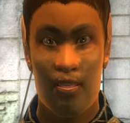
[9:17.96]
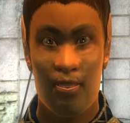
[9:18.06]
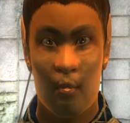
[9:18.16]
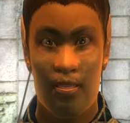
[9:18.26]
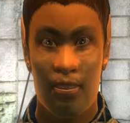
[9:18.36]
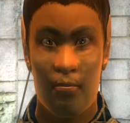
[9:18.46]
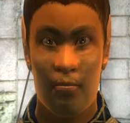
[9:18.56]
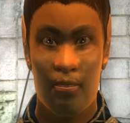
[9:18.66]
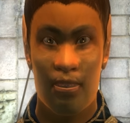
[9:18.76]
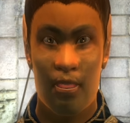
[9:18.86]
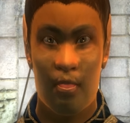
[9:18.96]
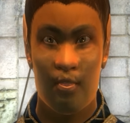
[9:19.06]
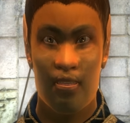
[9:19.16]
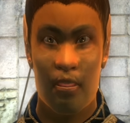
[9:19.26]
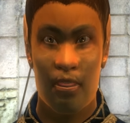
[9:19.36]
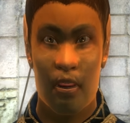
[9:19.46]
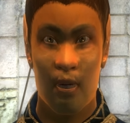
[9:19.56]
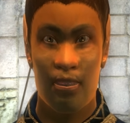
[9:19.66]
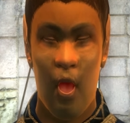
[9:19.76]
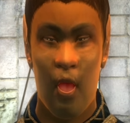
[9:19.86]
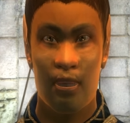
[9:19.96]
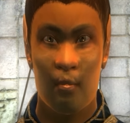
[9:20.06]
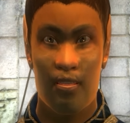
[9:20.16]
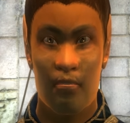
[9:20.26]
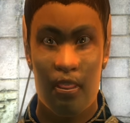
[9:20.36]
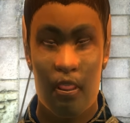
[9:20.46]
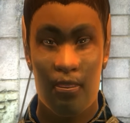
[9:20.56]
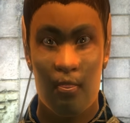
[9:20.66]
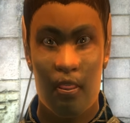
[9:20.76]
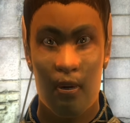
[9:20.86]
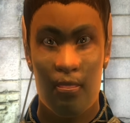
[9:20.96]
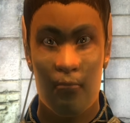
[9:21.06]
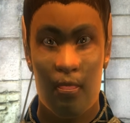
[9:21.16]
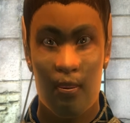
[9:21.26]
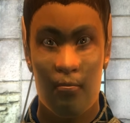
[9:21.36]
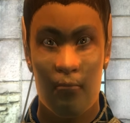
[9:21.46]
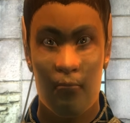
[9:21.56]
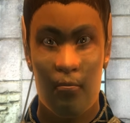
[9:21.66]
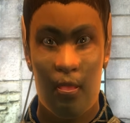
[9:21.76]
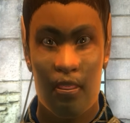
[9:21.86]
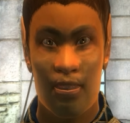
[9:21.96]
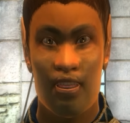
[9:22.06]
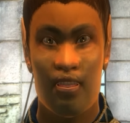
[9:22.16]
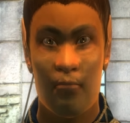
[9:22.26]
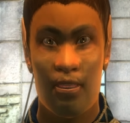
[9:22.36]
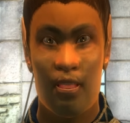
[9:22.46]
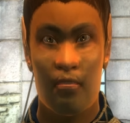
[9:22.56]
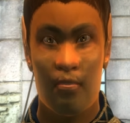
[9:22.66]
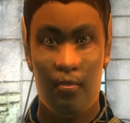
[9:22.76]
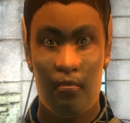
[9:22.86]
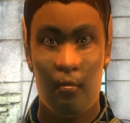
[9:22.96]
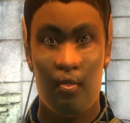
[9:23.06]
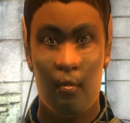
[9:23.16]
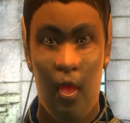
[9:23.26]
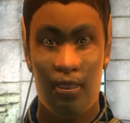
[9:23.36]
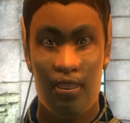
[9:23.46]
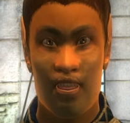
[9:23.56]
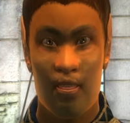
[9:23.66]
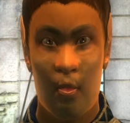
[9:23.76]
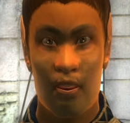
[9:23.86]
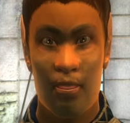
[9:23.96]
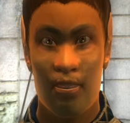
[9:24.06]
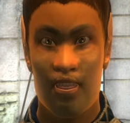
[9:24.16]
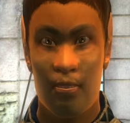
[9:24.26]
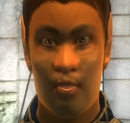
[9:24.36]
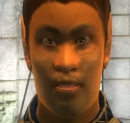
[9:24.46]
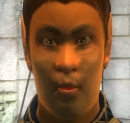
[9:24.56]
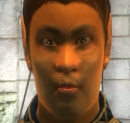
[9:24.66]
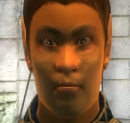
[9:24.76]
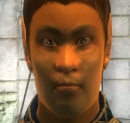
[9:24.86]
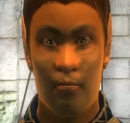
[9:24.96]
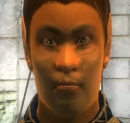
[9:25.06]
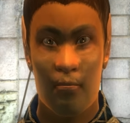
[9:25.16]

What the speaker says: Likewise. Sorry to send Gillen's wife to get you in that manner, but it seems safer if we weren't seen on the streets right now.